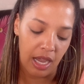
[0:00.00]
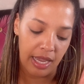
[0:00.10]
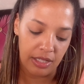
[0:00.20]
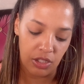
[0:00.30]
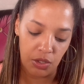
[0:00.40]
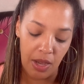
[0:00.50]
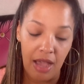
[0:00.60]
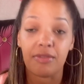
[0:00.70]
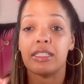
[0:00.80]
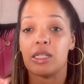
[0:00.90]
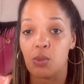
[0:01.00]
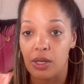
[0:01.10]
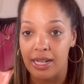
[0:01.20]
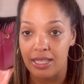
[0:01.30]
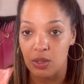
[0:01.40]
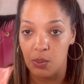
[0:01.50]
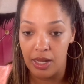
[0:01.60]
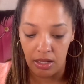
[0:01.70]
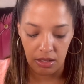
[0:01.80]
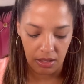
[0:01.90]
I do have D1 as
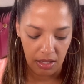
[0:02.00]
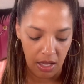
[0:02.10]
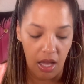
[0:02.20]
well.